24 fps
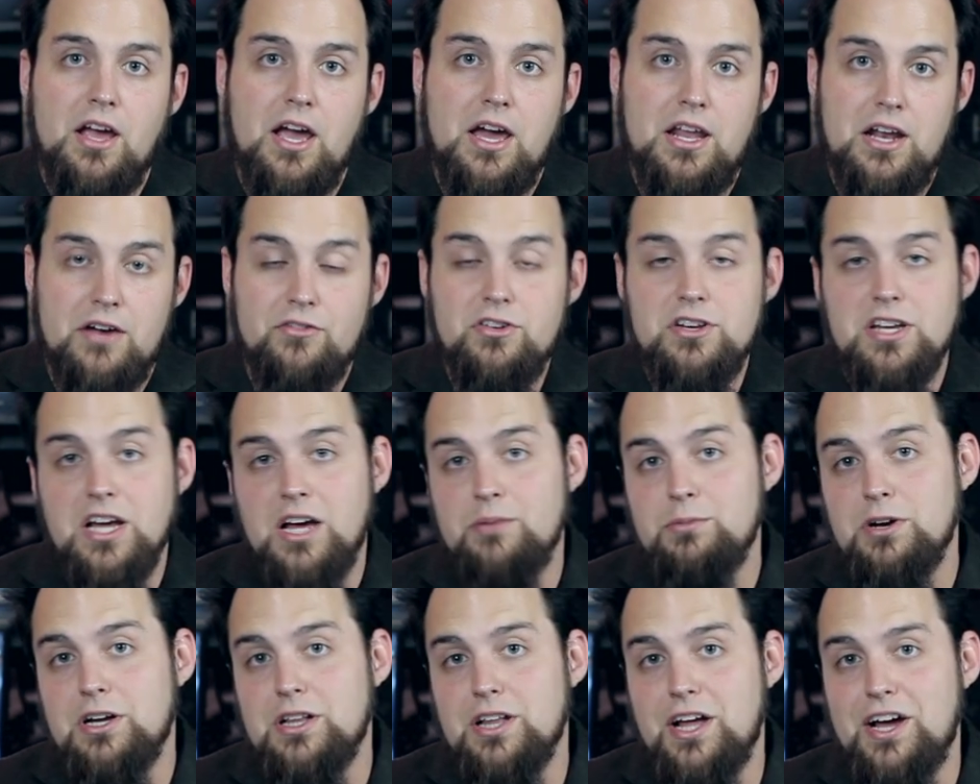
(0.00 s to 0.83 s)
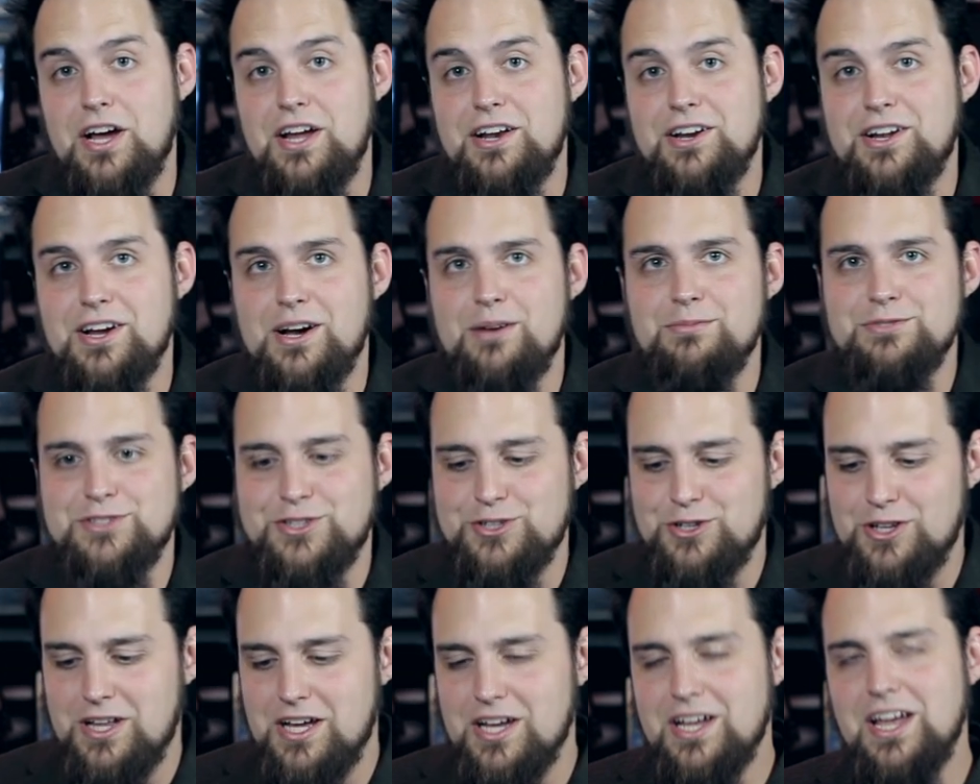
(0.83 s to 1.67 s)
And every time a client comes and
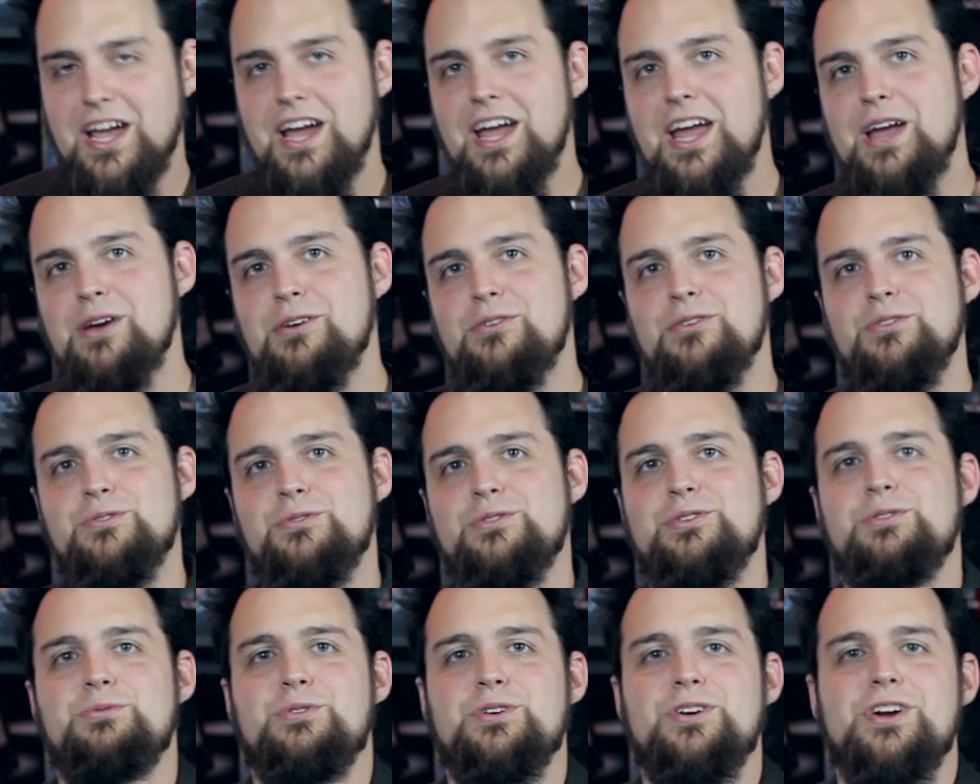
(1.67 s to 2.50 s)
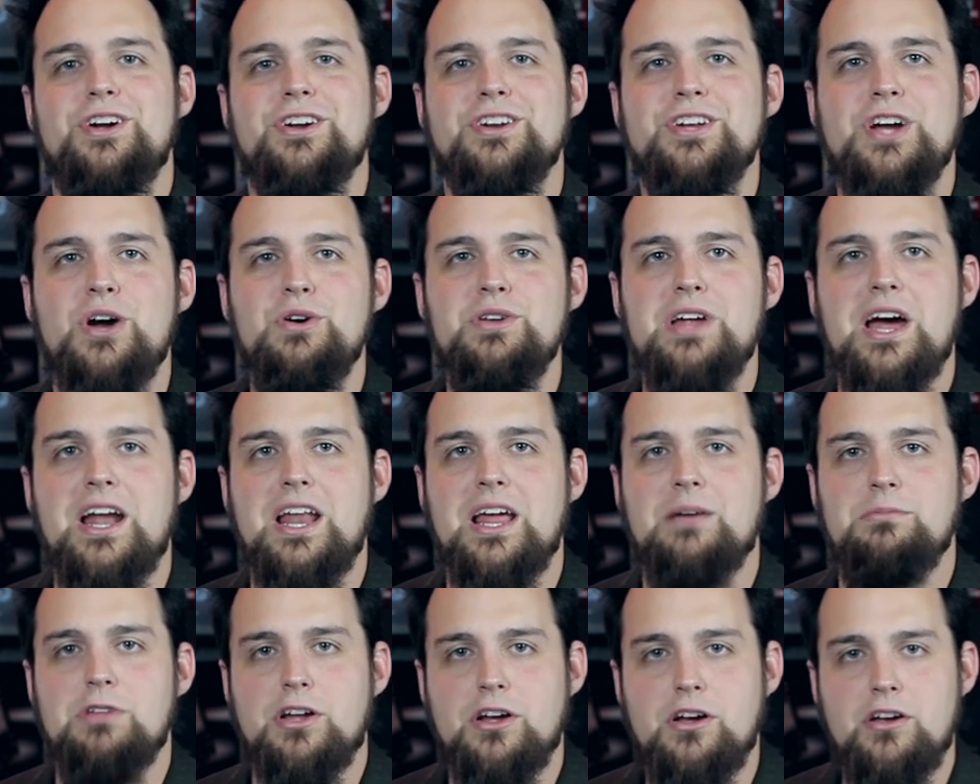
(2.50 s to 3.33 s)
they're like, "Hey, we're on GoDaddy,"
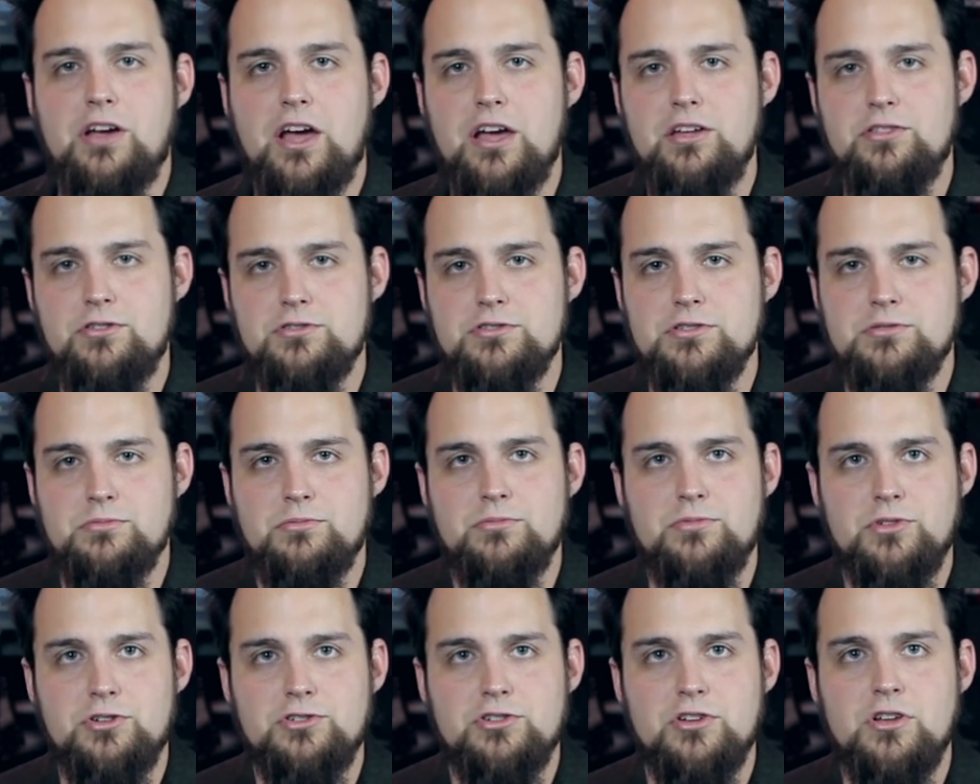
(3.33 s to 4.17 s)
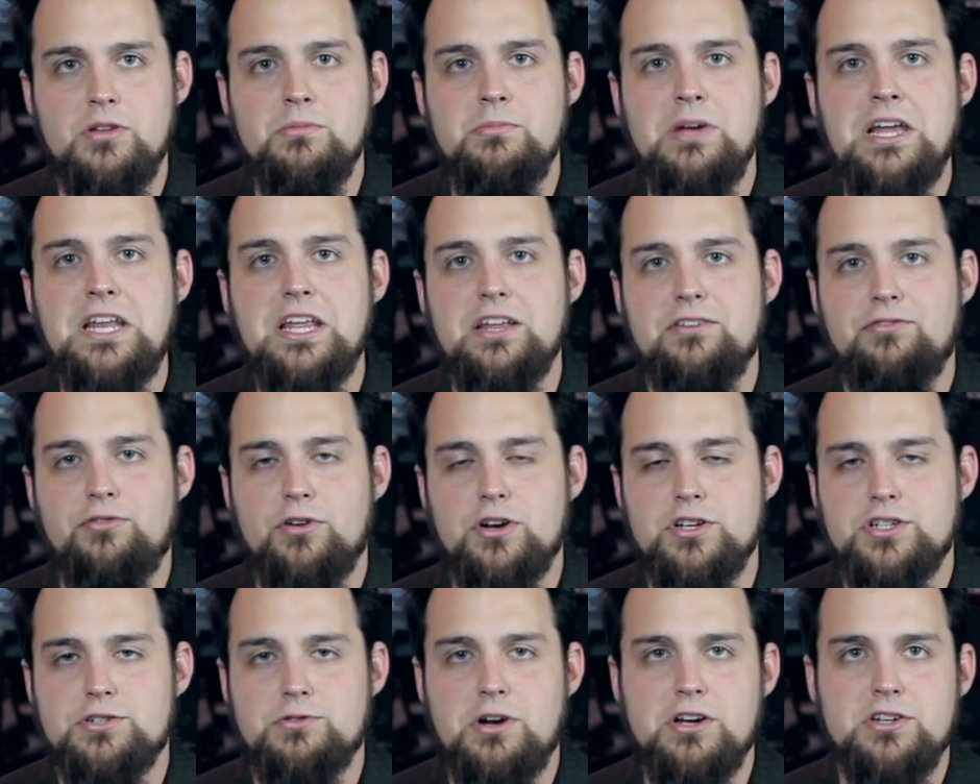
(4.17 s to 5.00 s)
I'm like, "Okay, there's an there's an immediate
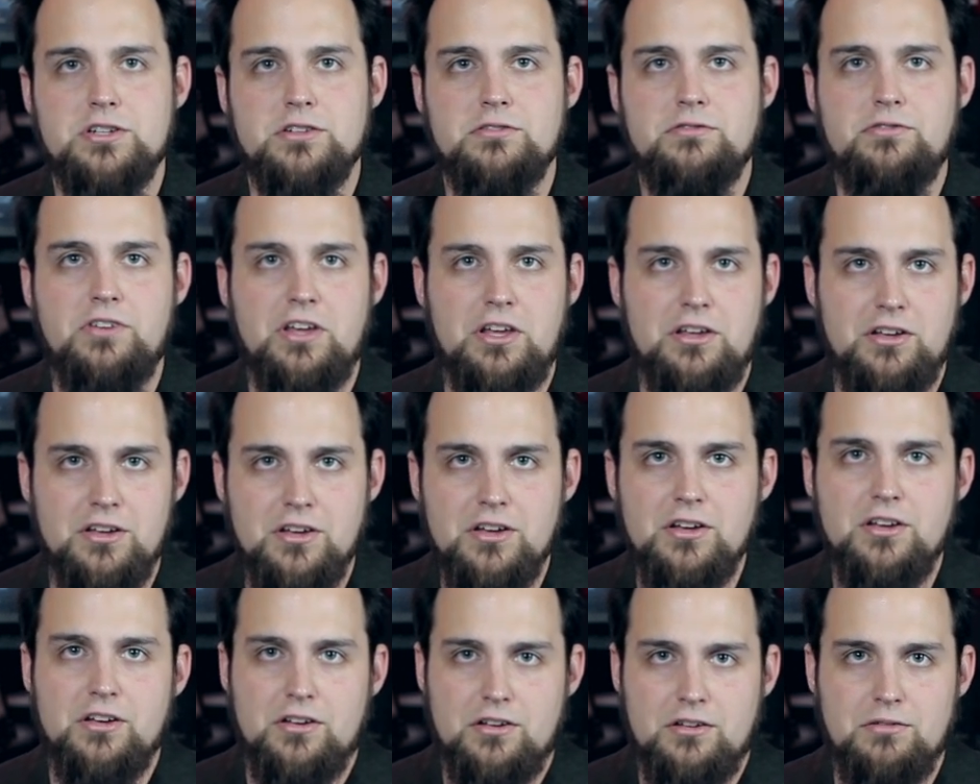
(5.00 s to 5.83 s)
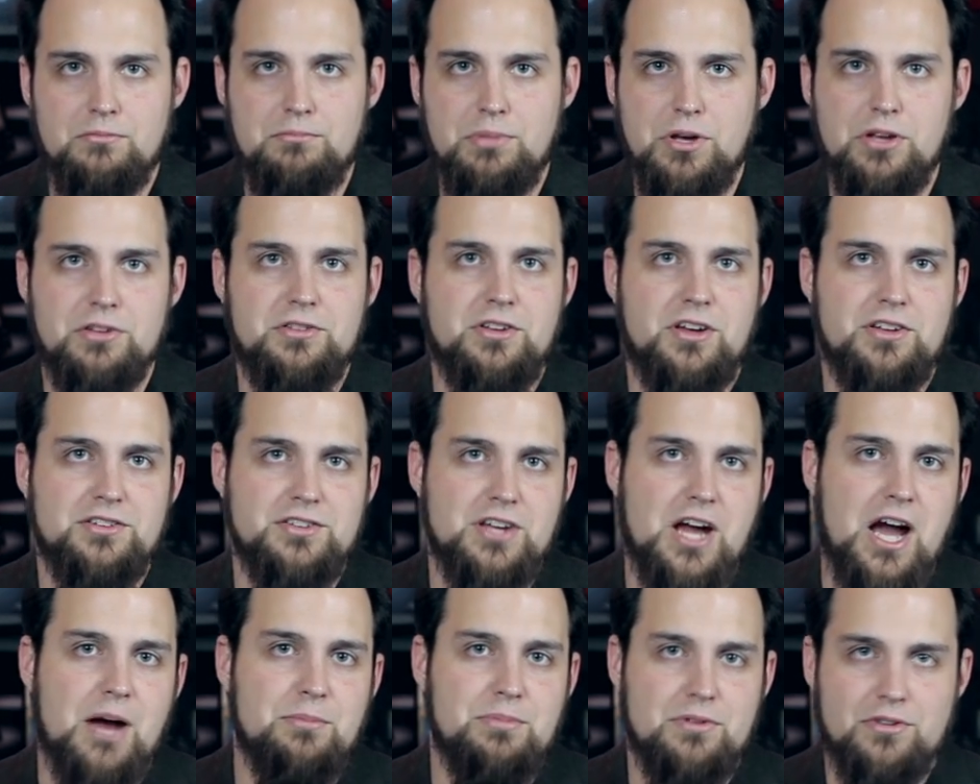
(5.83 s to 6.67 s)
frustration fee built on
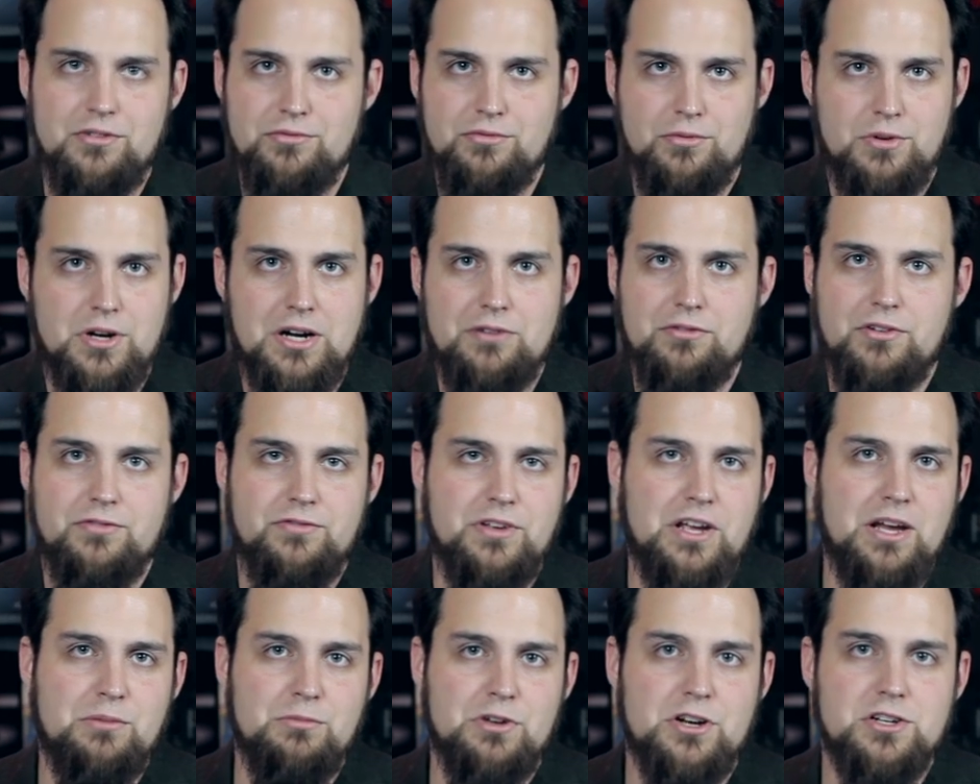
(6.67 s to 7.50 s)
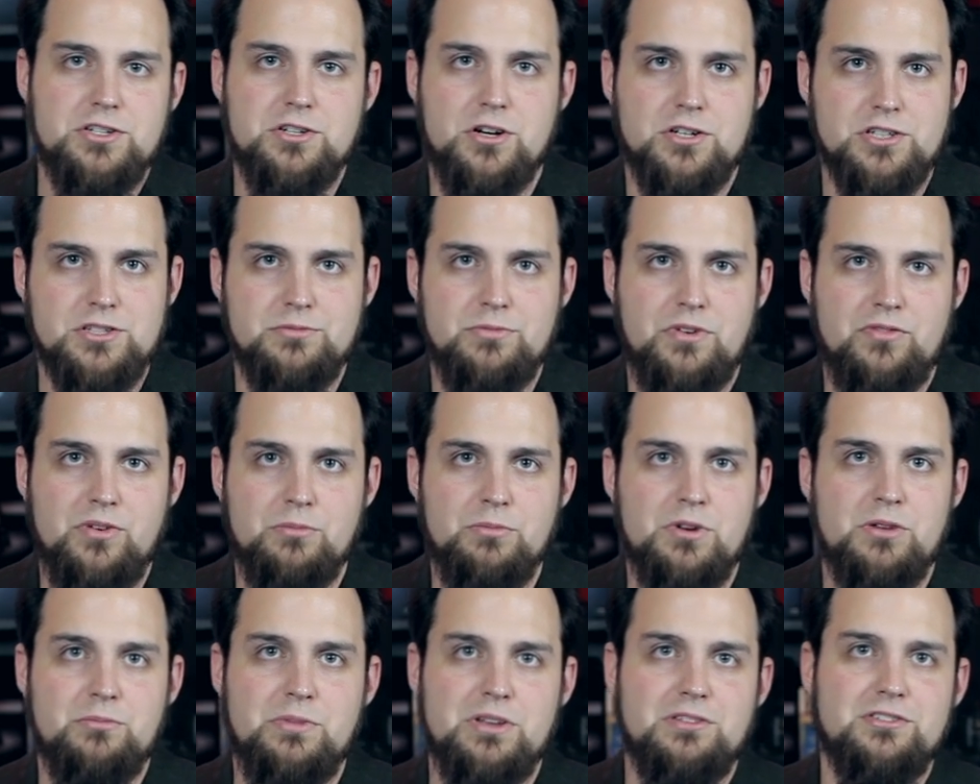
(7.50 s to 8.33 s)
top of whatever fee I'm going to charge them if I'm
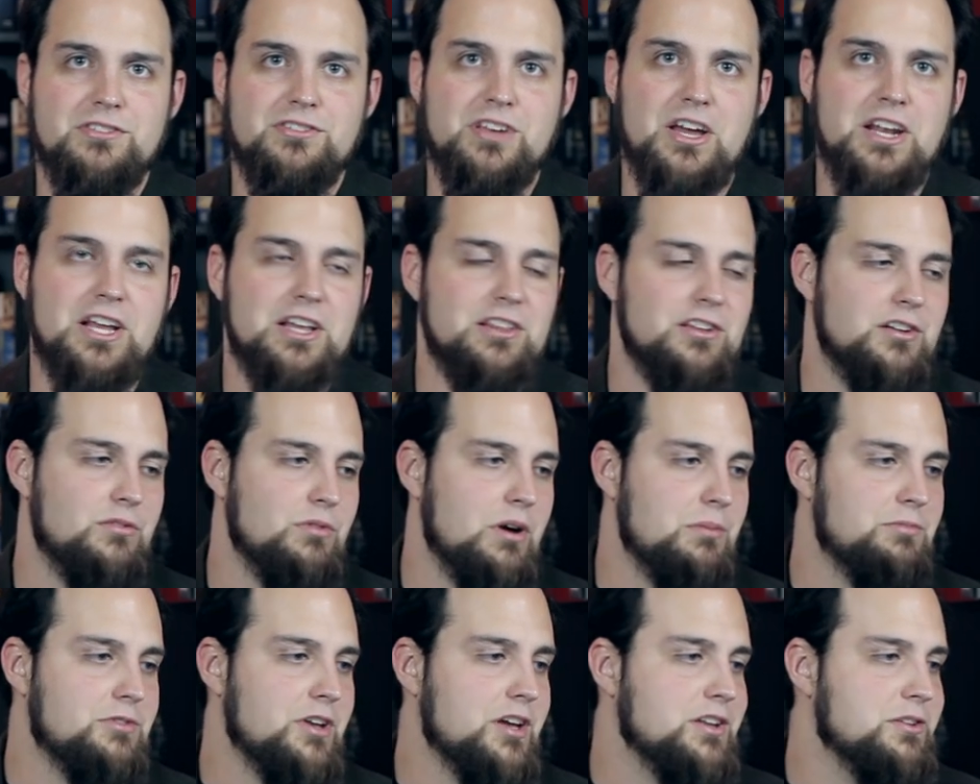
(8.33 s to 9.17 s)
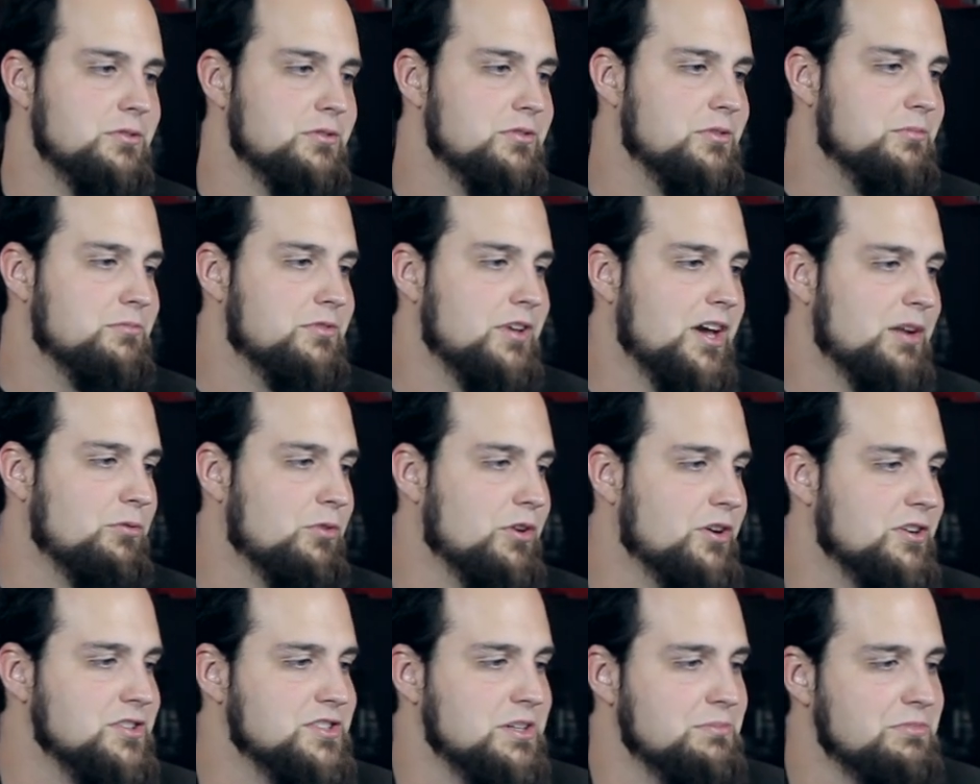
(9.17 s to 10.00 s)
going to be designing a little website, doing some side
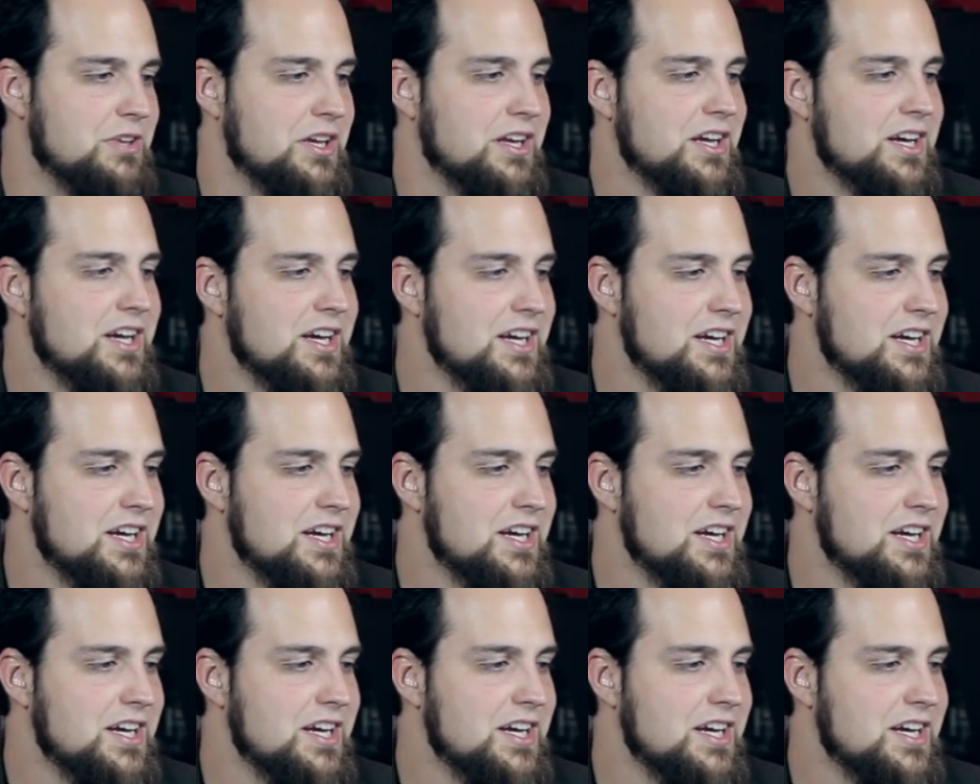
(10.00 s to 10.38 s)
work or something."